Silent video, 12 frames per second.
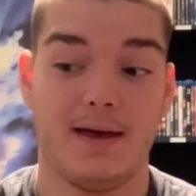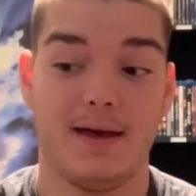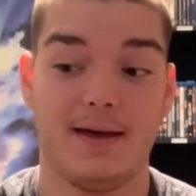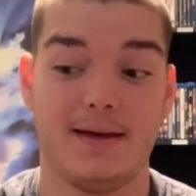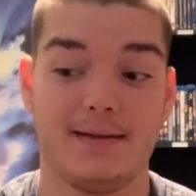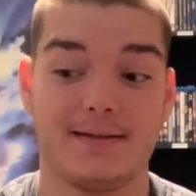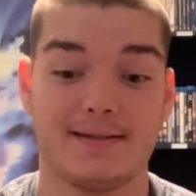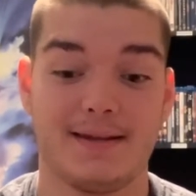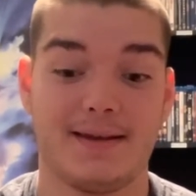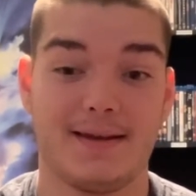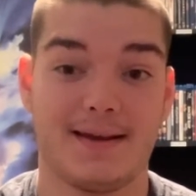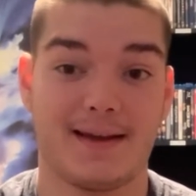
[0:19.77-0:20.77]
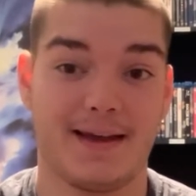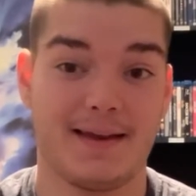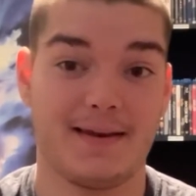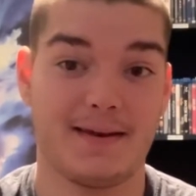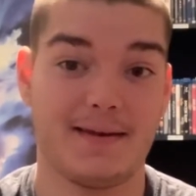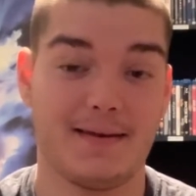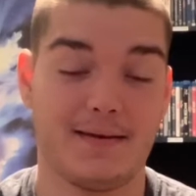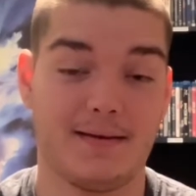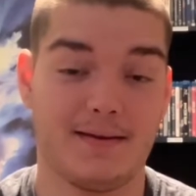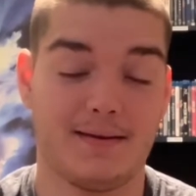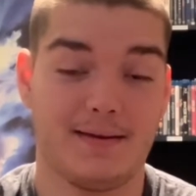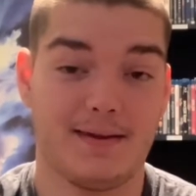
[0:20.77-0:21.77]
I decided I kind
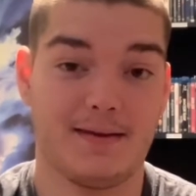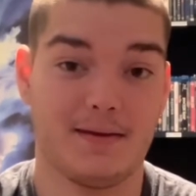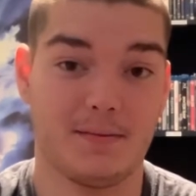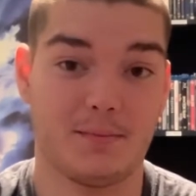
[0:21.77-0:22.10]
of needed